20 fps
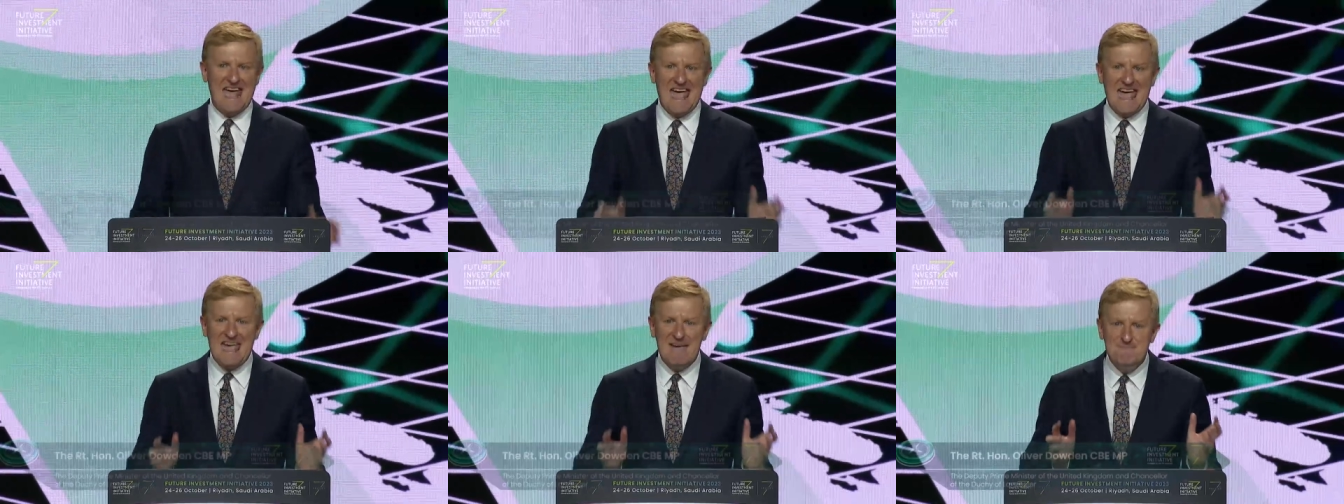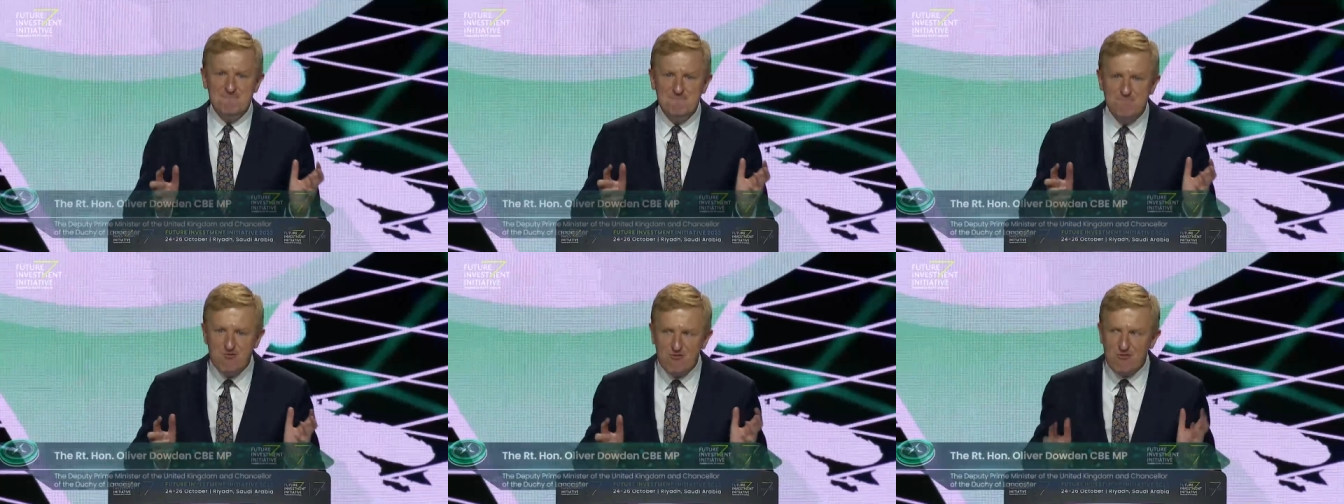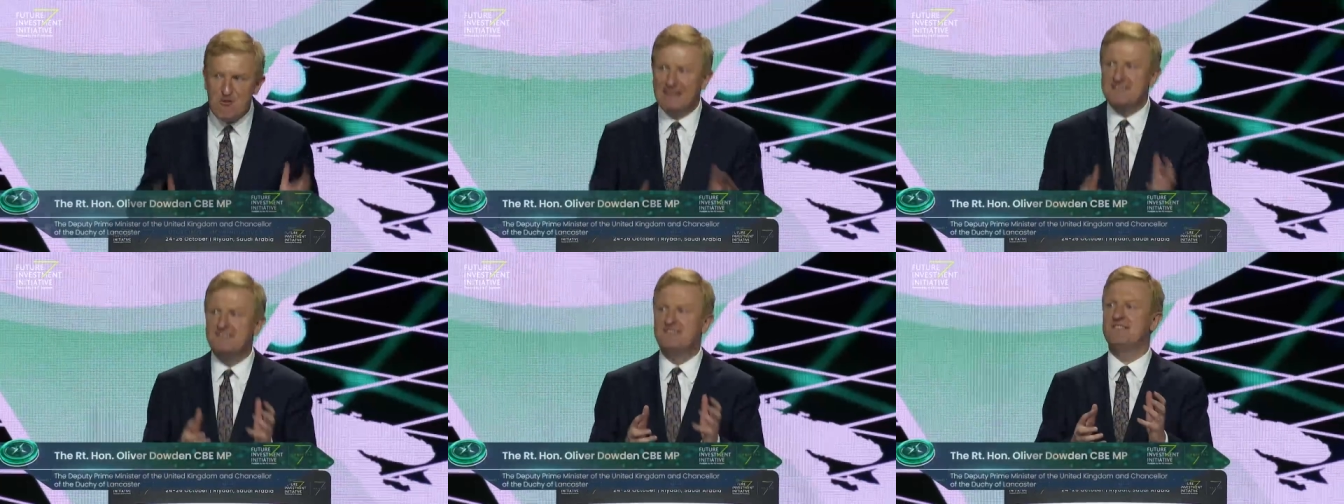
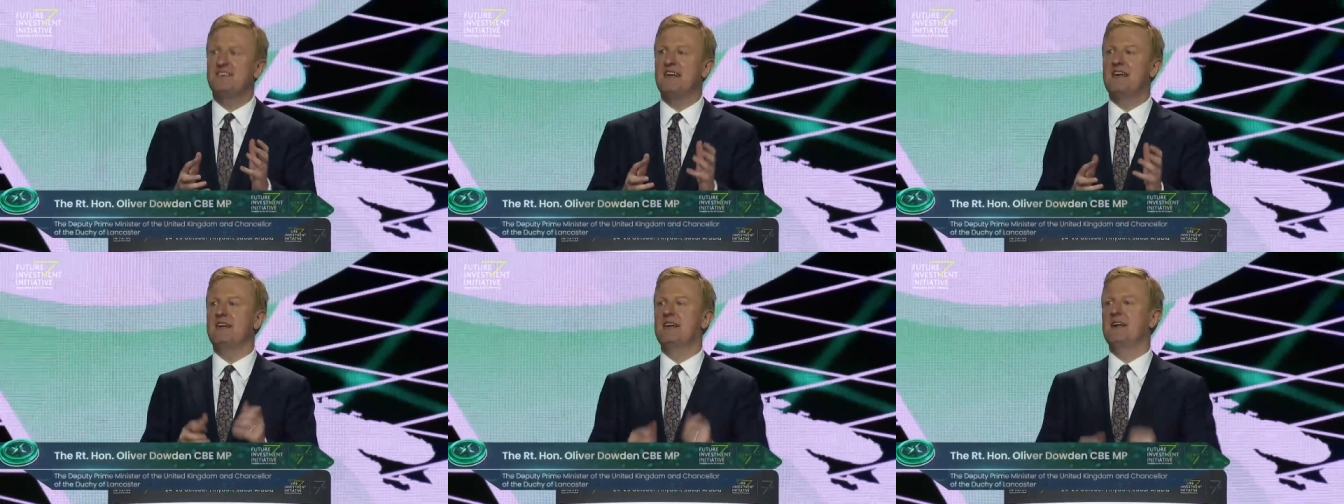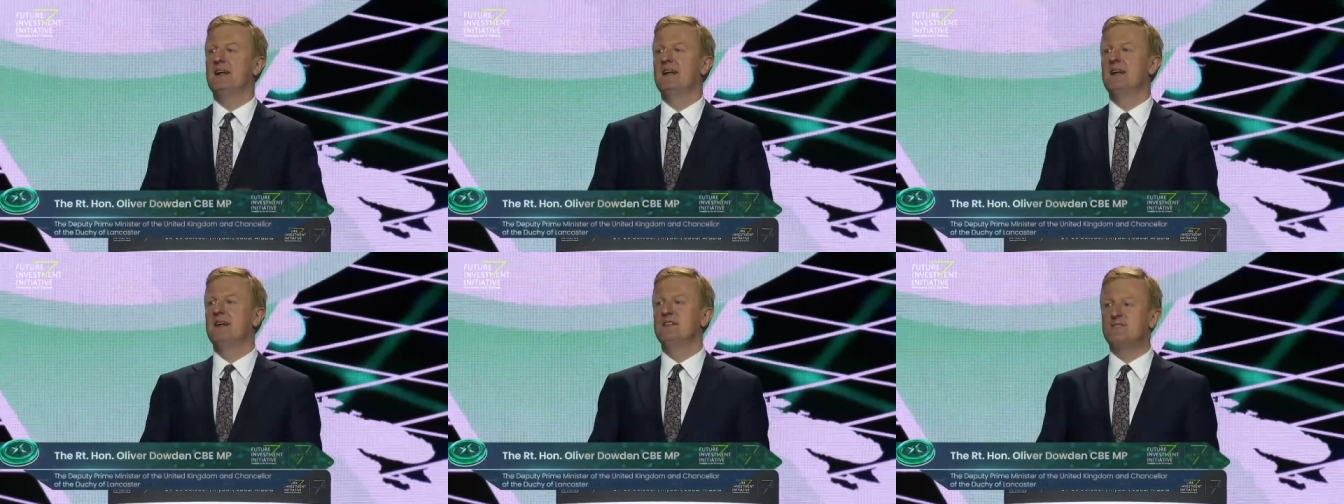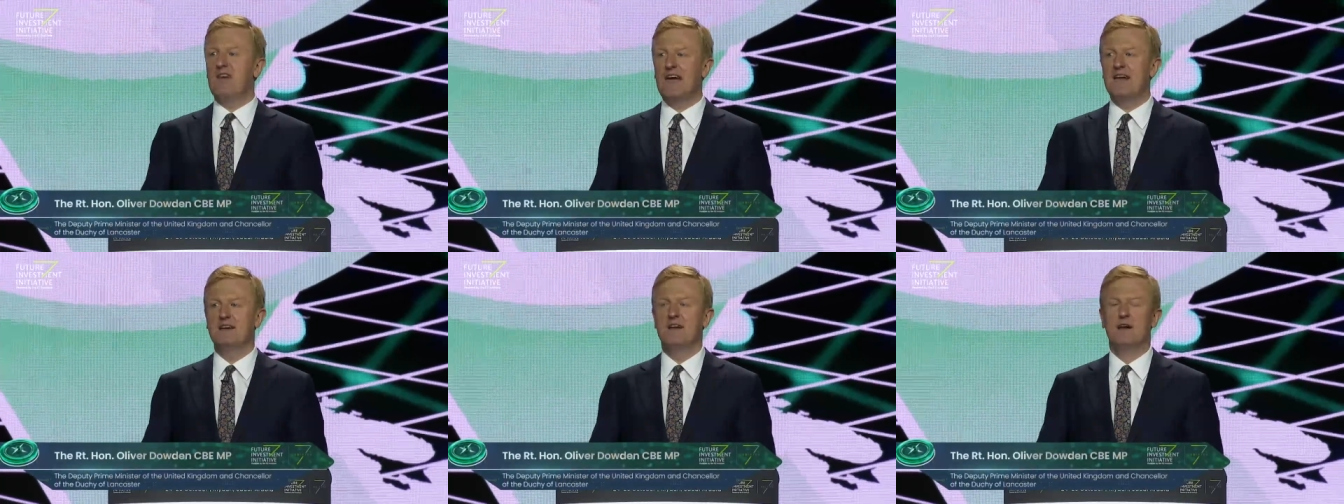embracing
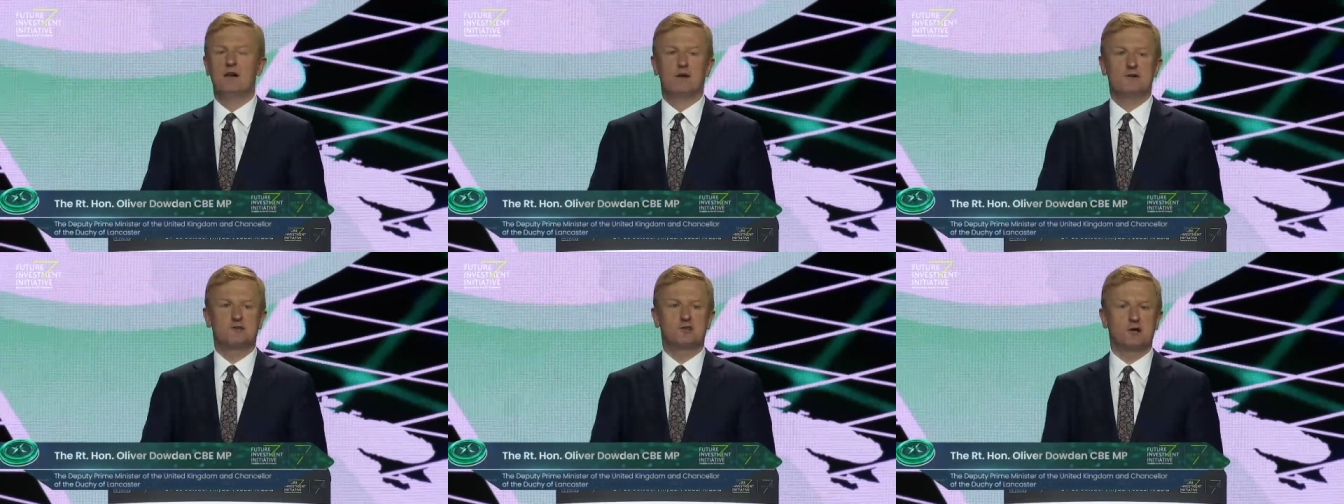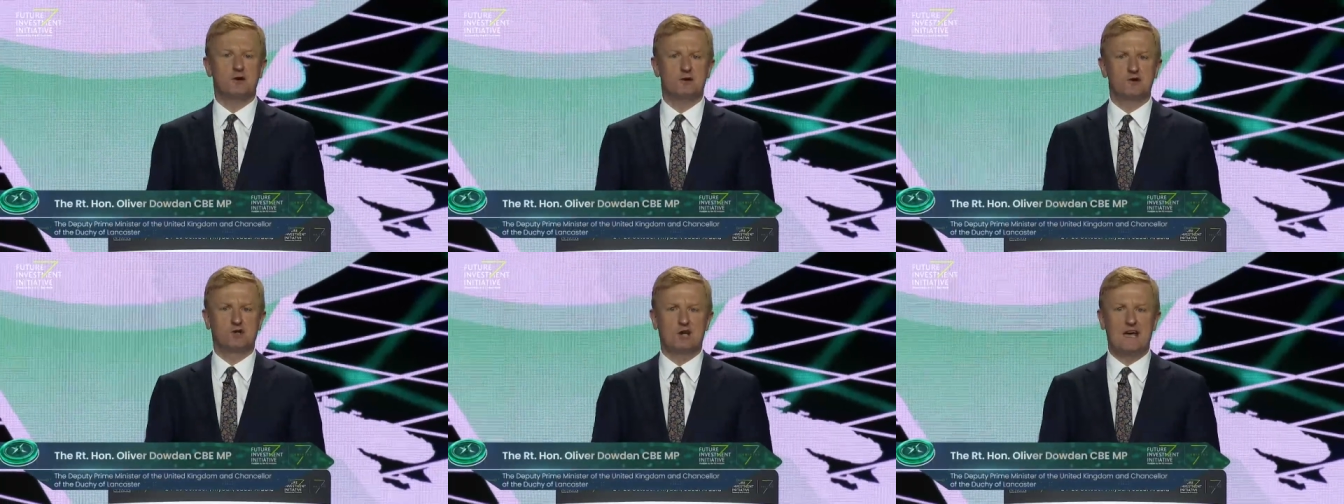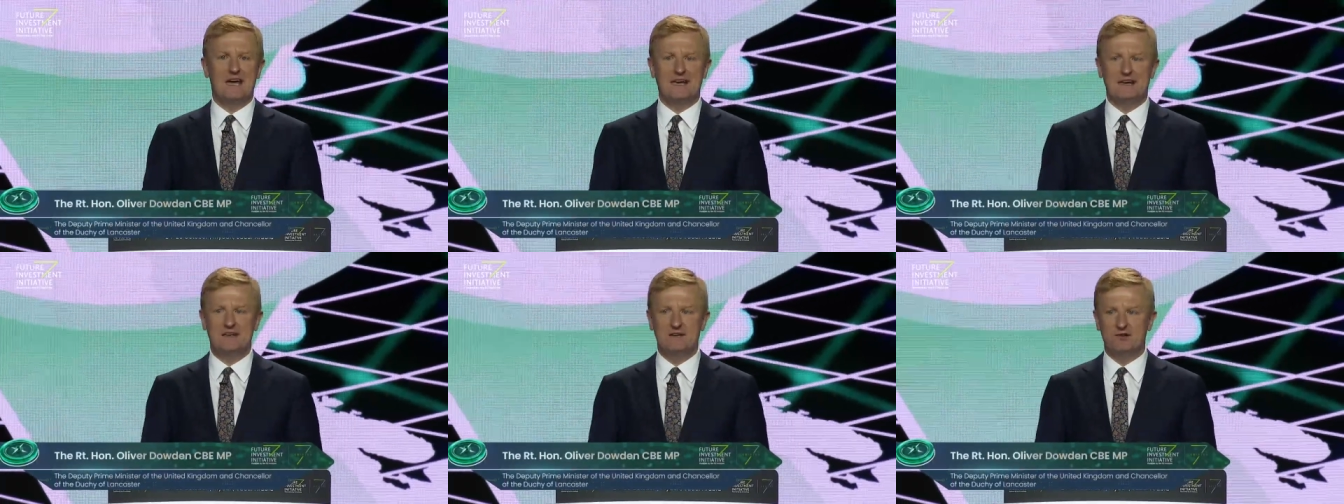technological
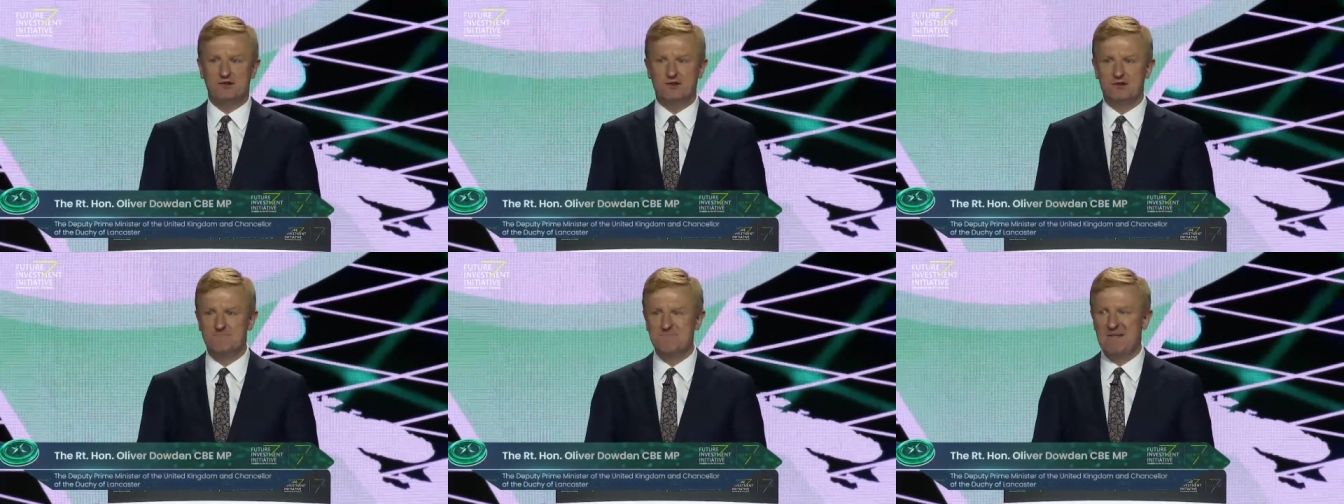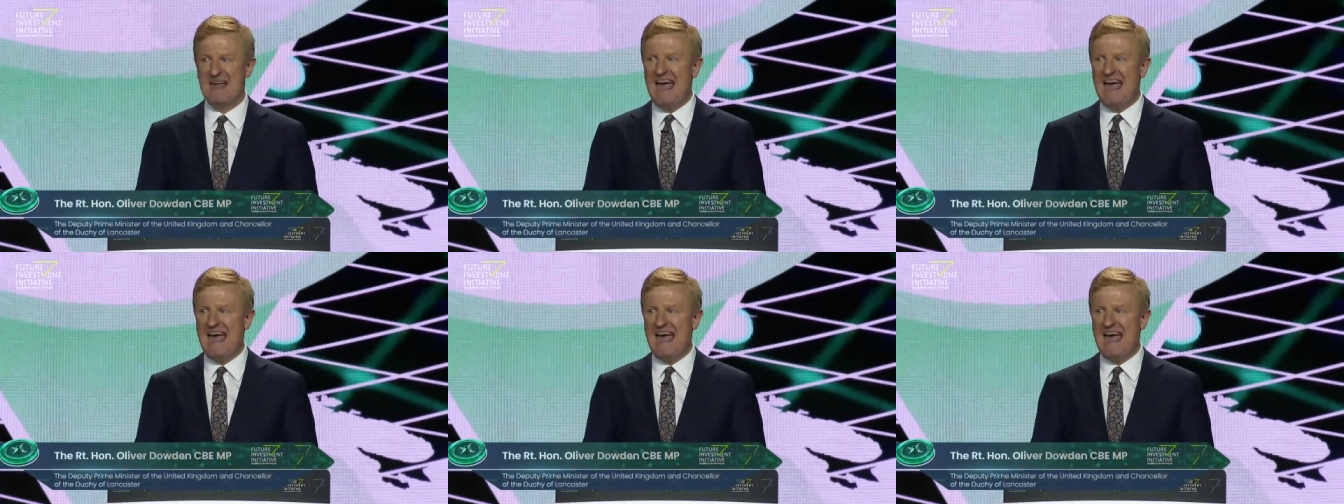change,